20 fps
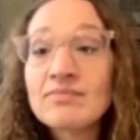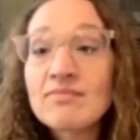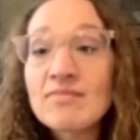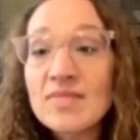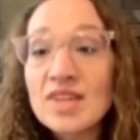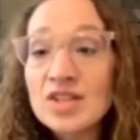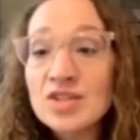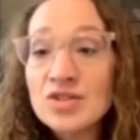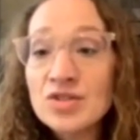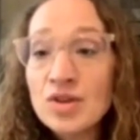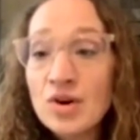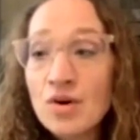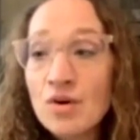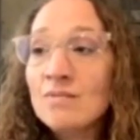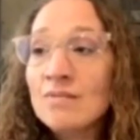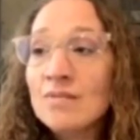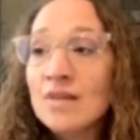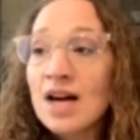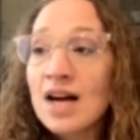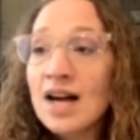So
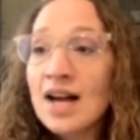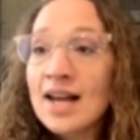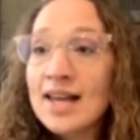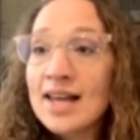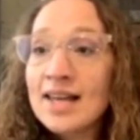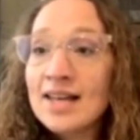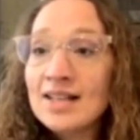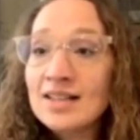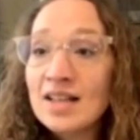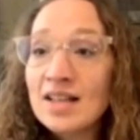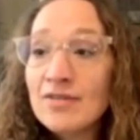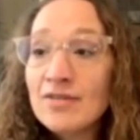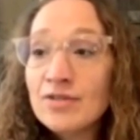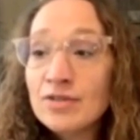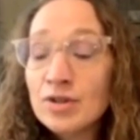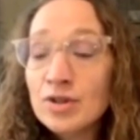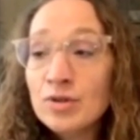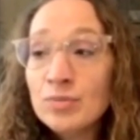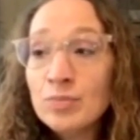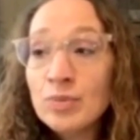I left the
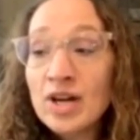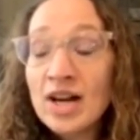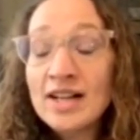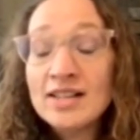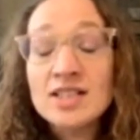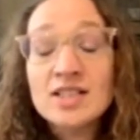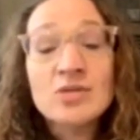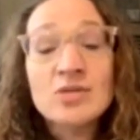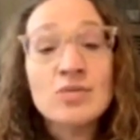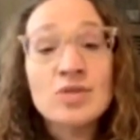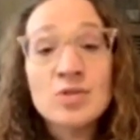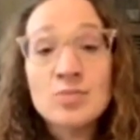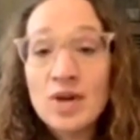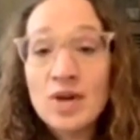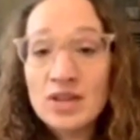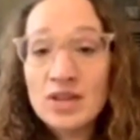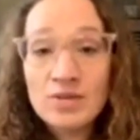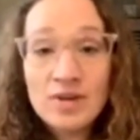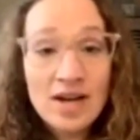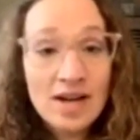group practice, which, by
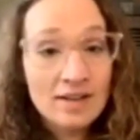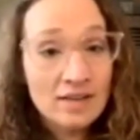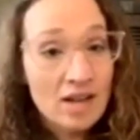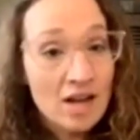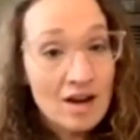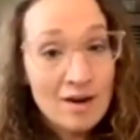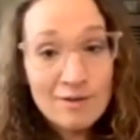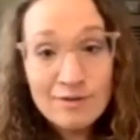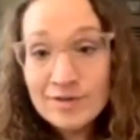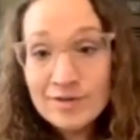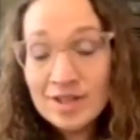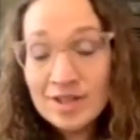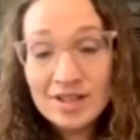the way, I loved.